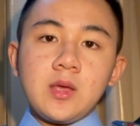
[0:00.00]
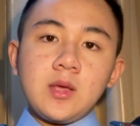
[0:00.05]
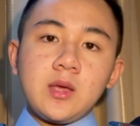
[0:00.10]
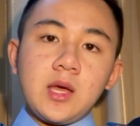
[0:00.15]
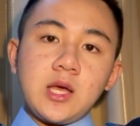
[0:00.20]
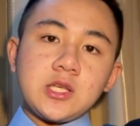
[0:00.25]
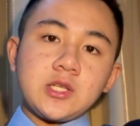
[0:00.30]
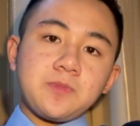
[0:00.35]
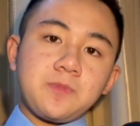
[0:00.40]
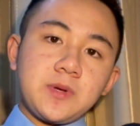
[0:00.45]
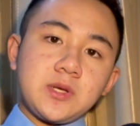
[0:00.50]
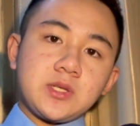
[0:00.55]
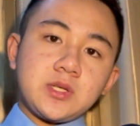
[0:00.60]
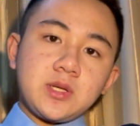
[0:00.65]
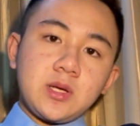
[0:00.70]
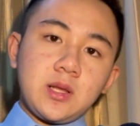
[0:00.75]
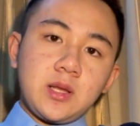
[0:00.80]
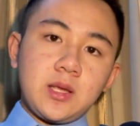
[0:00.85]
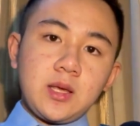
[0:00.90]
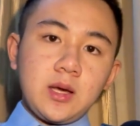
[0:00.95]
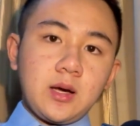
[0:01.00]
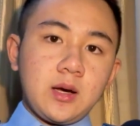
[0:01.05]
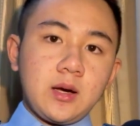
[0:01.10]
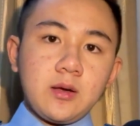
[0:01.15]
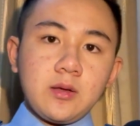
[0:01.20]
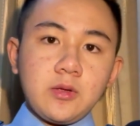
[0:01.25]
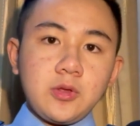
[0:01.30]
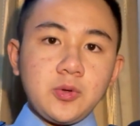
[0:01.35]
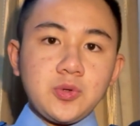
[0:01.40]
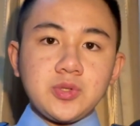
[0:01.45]
especially
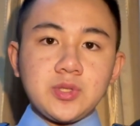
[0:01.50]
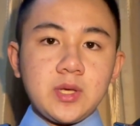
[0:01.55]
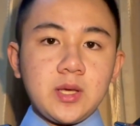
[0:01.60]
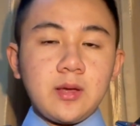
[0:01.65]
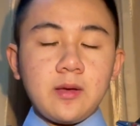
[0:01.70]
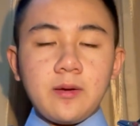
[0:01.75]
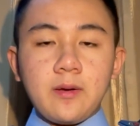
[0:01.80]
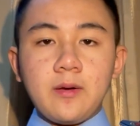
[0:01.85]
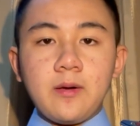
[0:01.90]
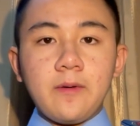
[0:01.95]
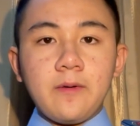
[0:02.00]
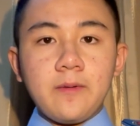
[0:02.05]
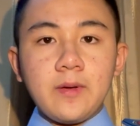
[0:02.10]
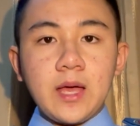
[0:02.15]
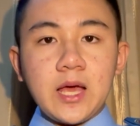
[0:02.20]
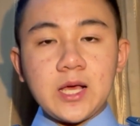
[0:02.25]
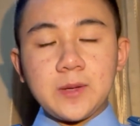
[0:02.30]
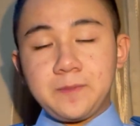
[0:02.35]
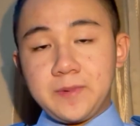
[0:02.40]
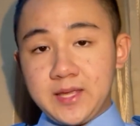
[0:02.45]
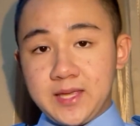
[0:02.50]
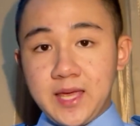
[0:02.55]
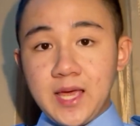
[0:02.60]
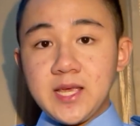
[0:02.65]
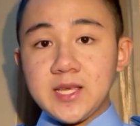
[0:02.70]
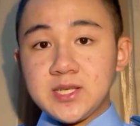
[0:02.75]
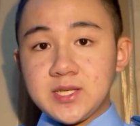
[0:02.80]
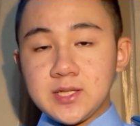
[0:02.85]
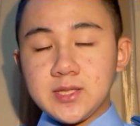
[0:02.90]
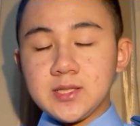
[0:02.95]
using
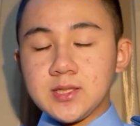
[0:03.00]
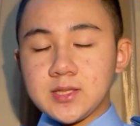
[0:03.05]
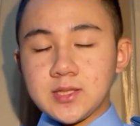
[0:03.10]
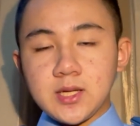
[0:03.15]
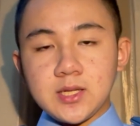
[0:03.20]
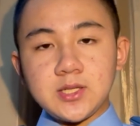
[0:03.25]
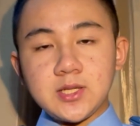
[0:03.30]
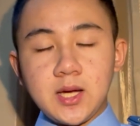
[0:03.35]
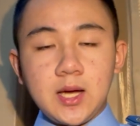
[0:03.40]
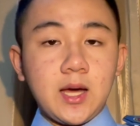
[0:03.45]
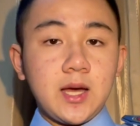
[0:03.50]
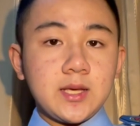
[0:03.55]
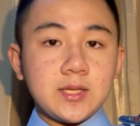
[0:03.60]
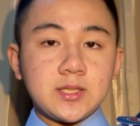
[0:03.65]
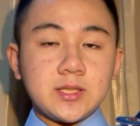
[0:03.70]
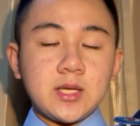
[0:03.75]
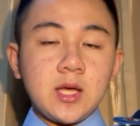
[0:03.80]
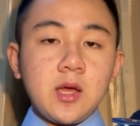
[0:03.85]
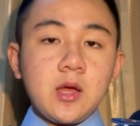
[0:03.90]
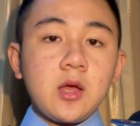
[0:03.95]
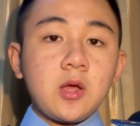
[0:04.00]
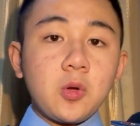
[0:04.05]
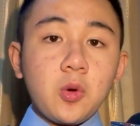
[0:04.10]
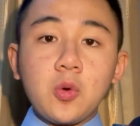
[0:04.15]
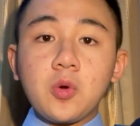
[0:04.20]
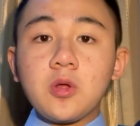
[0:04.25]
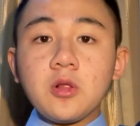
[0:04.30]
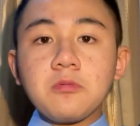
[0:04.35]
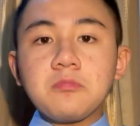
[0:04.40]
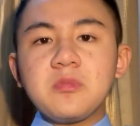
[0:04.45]
applications such as
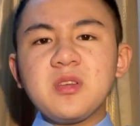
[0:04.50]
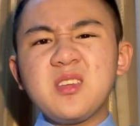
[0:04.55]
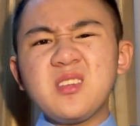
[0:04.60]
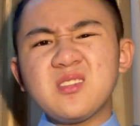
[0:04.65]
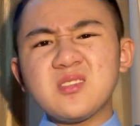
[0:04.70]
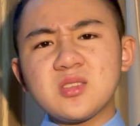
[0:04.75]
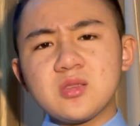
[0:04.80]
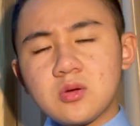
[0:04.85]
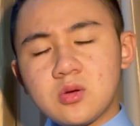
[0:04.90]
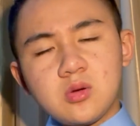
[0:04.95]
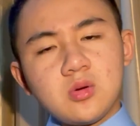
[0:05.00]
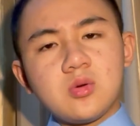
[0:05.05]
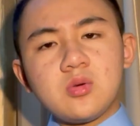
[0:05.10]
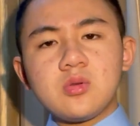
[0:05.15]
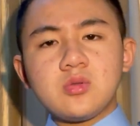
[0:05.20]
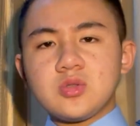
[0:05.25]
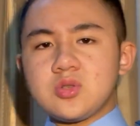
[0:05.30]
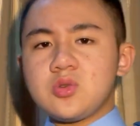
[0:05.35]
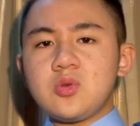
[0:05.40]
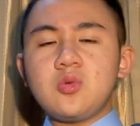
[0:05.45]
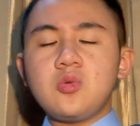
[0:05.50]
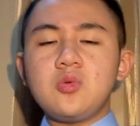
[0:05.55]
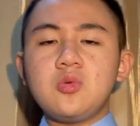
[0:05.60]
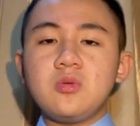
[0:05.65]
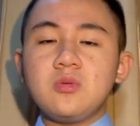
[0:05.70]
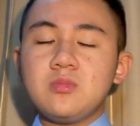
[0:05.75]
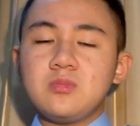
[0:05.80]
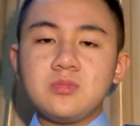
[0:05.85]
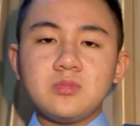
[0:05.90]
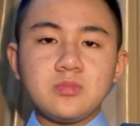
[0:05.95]
Google Meet,
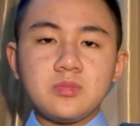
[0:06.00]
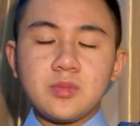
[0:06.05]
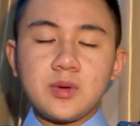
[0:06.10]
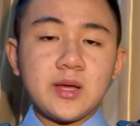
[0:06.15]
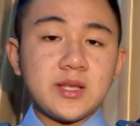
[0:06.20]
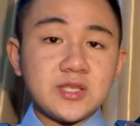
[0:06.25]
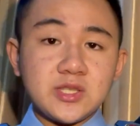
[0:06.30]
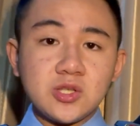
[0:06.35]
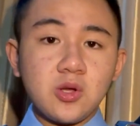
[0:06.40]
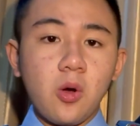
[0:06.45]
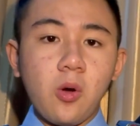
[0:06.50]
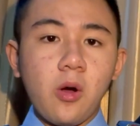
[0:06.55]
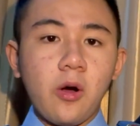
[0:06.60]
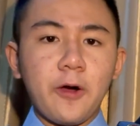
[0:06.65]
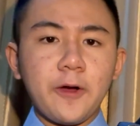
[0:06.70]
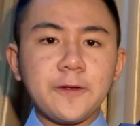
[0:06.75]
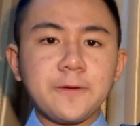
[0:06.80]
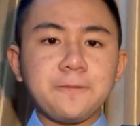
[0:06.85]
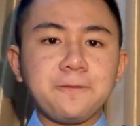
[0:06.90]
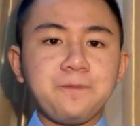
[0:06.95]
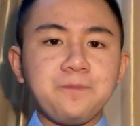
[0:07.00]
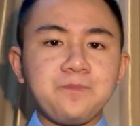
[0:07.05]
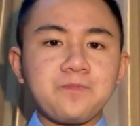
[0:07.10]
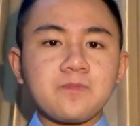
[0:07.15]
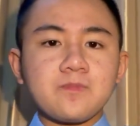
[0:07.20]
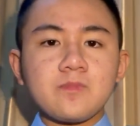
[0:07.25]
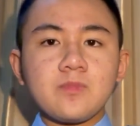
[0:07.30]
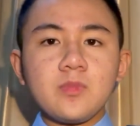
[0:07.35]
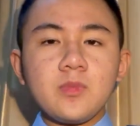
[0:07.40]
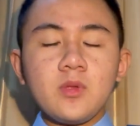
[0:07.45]
Zoom, and so on.
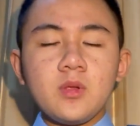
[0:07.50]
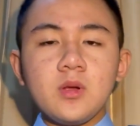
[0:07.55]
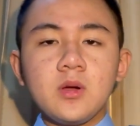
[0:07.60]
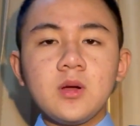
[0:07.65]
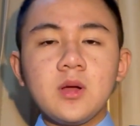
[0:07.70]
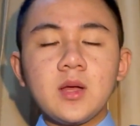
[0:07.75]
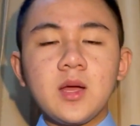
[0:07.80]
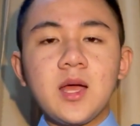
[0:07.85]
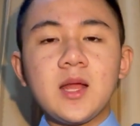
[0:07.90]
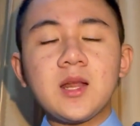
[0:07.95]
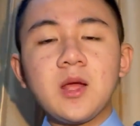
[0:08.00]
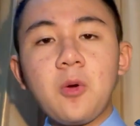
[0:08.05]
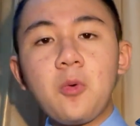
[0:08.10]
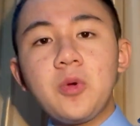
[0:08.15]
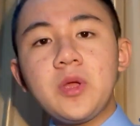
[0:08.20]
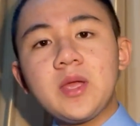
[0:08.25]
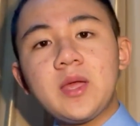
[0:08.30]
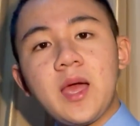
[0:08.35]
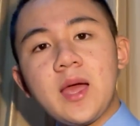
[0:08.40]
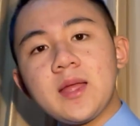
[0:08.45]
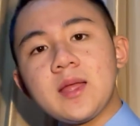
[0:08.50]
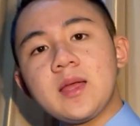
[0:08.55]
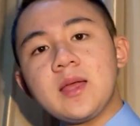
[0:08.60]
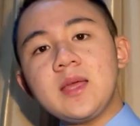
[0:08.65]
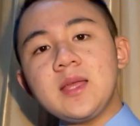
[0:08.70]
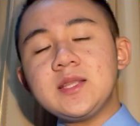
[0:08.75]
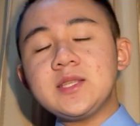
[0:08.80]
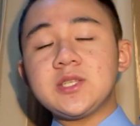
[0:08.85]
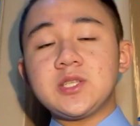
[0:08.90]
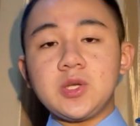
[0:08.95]
And we get
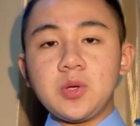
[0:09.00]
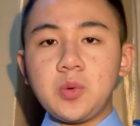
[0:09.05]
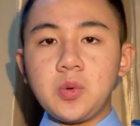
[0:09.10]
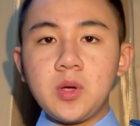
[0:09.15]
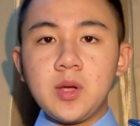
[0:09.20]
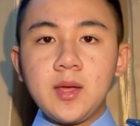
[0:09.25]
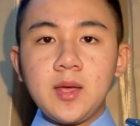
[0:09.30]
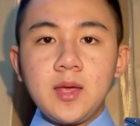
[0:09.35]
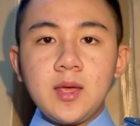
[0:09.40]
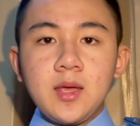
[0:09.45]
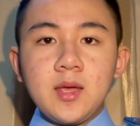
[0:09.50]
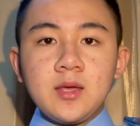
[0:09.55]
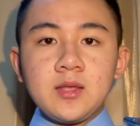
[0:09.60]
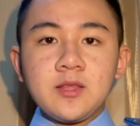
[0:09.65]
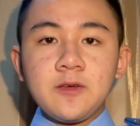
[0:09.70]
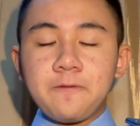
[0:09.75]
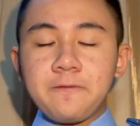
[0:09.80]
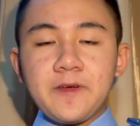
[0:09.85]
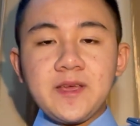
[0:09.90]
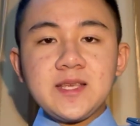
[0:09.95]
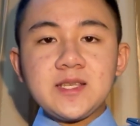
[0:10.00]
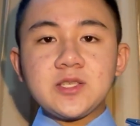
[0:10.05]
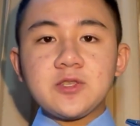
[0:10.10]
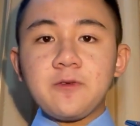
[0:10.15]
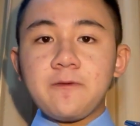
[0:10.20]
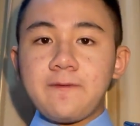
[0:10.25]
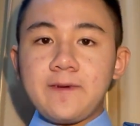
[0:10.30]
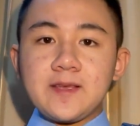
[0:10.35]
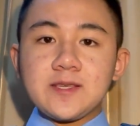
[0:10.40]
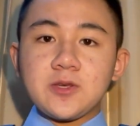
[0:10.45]
into the
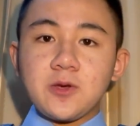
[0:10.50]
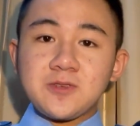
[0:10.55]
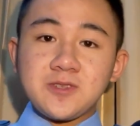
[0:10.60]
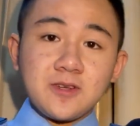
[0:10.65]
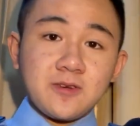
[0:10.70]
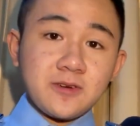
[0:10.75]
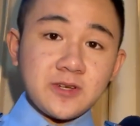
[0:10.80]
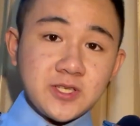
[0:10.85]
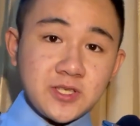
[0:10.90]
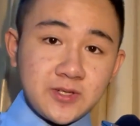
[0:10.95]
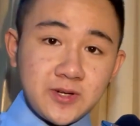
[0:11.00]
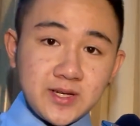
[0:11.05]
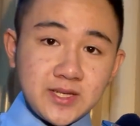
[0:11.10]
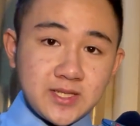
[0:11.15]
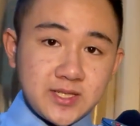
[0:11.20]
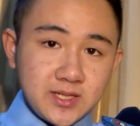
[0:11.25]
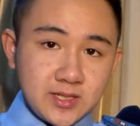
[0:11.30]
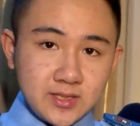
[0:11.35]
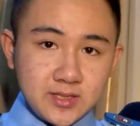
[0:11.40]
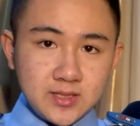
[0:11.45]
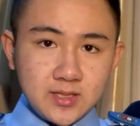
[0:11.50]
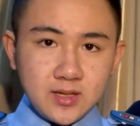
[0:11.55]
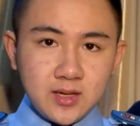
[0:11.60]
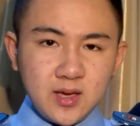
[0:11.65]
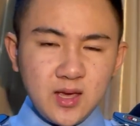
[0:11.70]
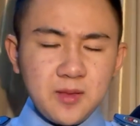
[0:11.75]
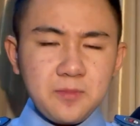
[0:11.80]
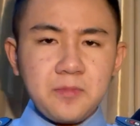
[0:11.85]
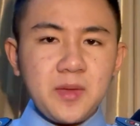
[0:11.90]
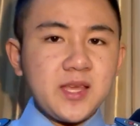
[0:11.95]
face-to-face social restrictions.
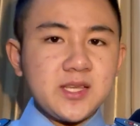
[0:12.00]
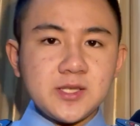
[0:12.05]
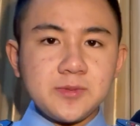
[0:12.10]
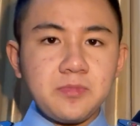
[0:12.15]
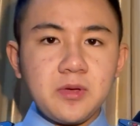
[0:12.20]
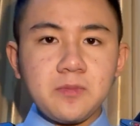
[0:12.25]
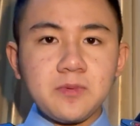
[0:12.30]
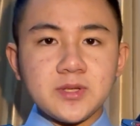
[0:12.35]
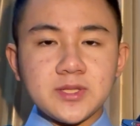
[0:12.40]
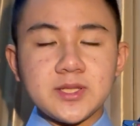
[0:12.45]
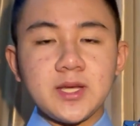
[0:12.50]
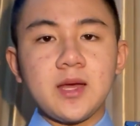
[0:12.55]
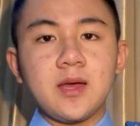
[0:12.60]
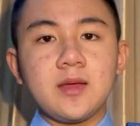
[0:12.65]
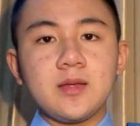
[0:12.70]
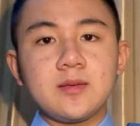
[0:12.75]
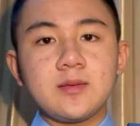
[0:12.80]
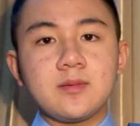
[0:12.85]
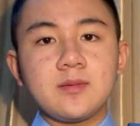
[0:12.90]
It makes people sad.